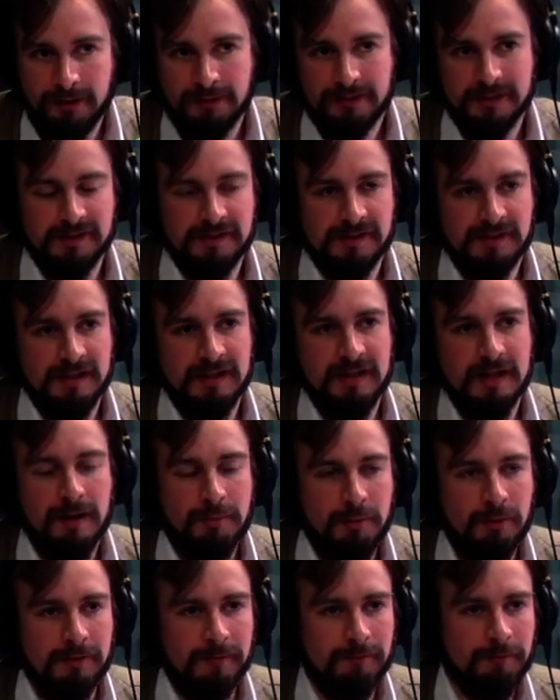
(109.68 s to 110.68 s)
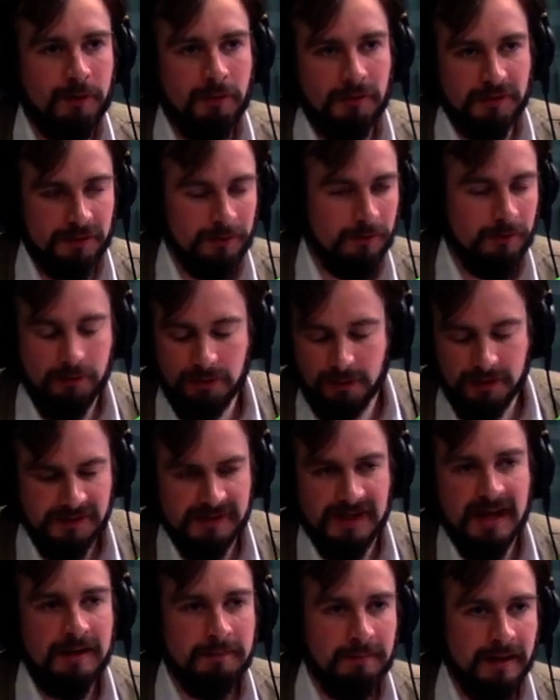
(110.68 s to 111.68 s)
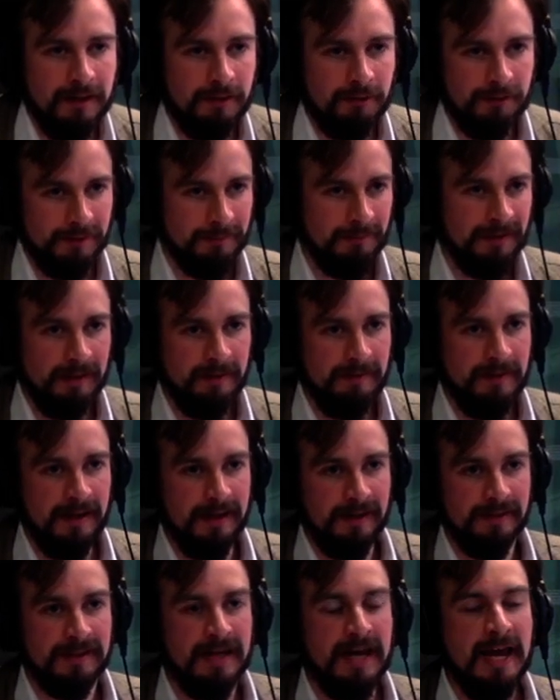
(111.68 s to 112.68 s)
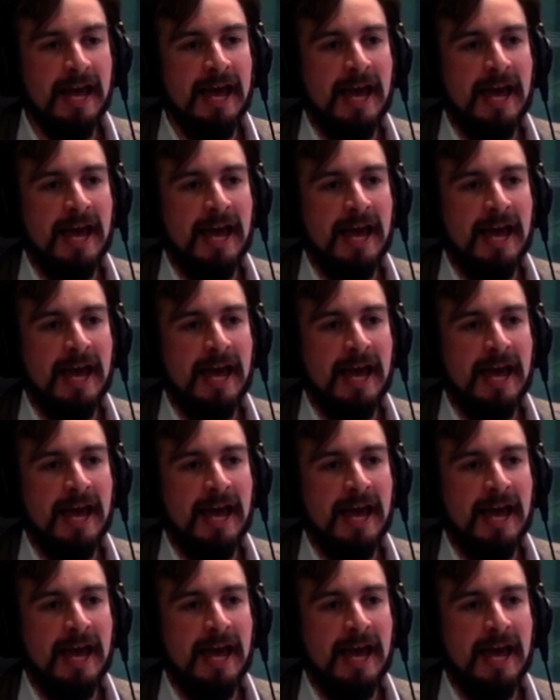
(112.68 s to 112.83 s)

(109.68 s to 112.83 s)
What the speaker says: out at sea up on the rocks or a sandbank or something like that.